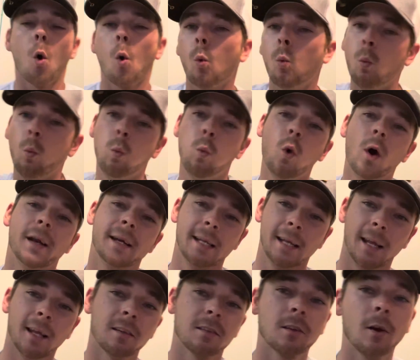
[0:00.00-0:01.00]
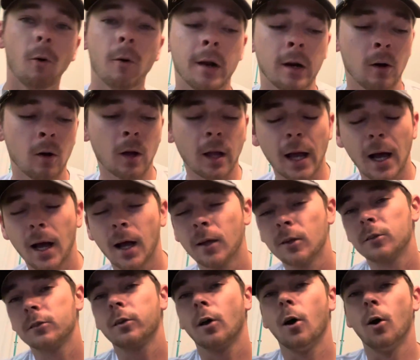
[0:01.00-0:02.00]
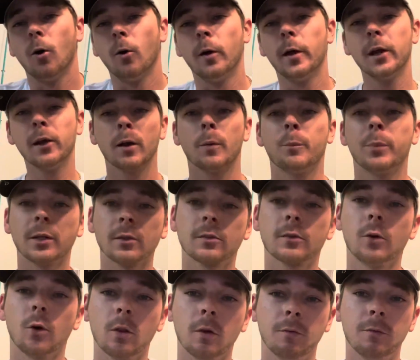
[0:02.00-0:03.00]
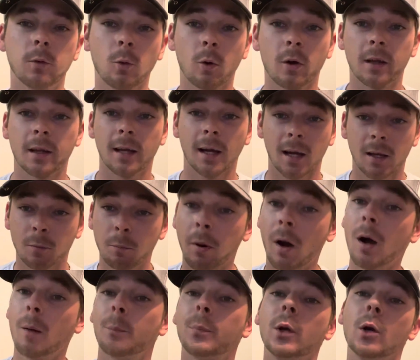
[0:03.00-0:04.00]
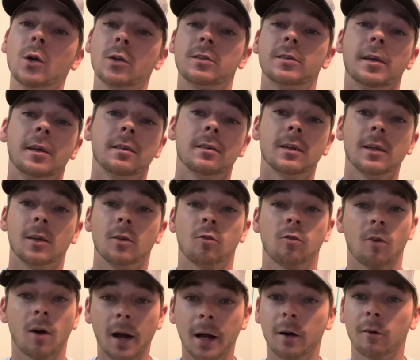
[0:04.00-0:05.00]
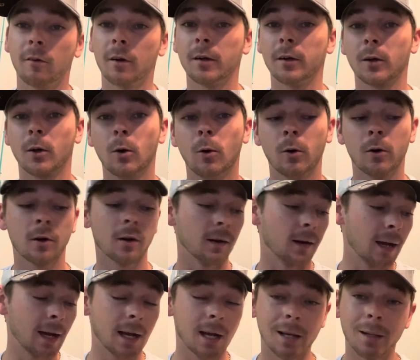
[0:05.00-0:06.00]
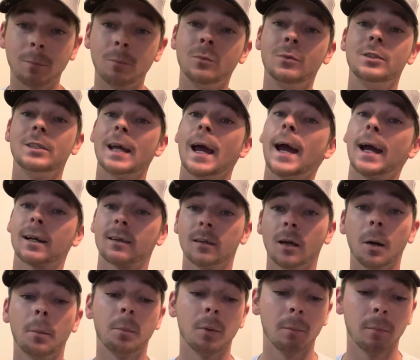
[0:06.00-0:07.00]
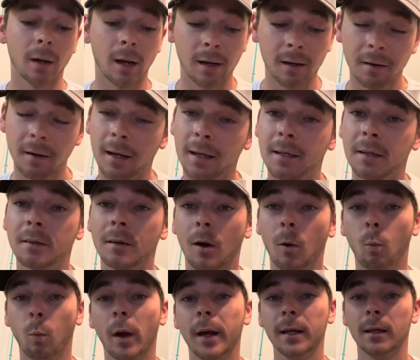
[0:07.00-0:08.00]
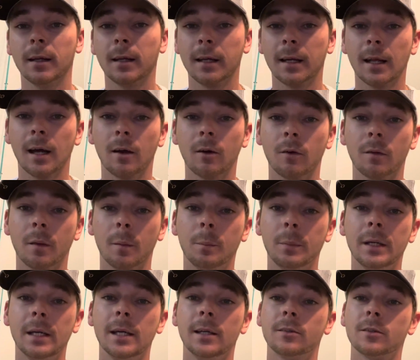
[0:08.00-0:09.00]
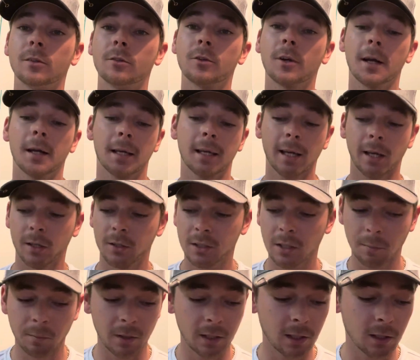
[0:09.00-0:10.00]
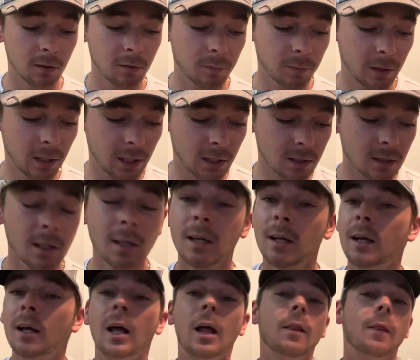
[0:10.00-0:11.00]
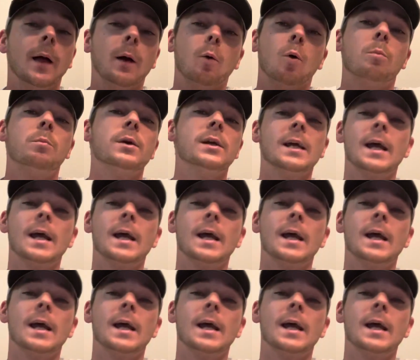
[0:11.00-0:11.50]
What is going on, guys? So here in Pensacola, Florida, guys, Pompano season is right around the corner and I am jacked up about it. I cannot wait to get out on the beach and try to catch some of these fish. They will be